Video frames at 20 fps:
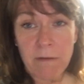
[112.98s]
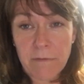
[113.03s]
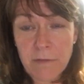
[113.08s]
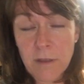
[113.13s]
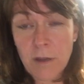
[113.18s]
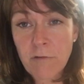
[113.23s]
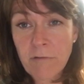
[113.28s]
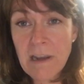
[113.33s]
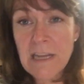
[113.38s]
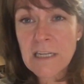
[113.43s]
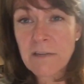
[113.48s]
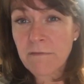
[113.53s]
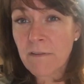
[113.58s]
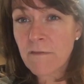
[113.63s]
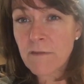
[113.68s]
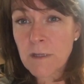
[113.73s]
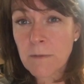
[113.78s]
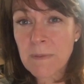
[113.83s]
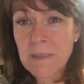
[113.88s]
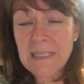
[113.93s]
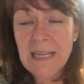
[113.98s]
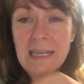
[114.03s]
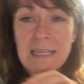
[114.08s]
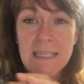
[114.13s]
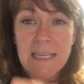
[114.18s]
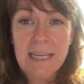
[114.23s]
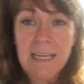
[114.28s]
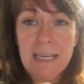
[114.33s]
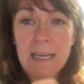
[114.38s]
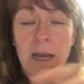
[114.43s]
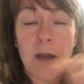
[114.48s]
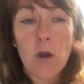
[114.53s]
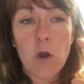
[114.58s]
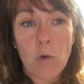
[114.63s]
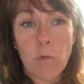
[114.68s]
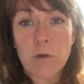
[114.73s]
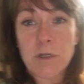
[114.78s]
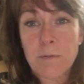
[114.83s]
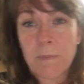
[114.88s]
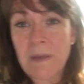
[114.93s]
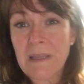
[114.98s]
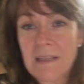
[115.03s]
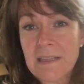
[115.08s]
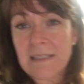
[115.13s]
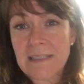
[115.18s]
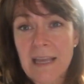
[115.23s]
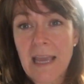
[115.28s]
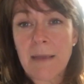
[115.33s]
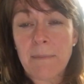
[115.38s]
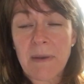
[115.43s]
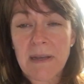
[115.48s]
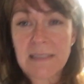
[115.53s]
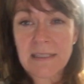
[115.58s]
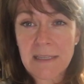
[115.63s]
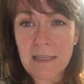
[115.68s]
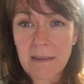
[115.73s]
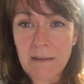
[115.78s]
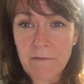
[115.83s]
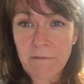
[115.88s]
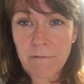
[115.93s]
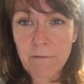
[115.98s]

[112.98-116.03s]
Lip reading: the grade of 50% here would be the same as the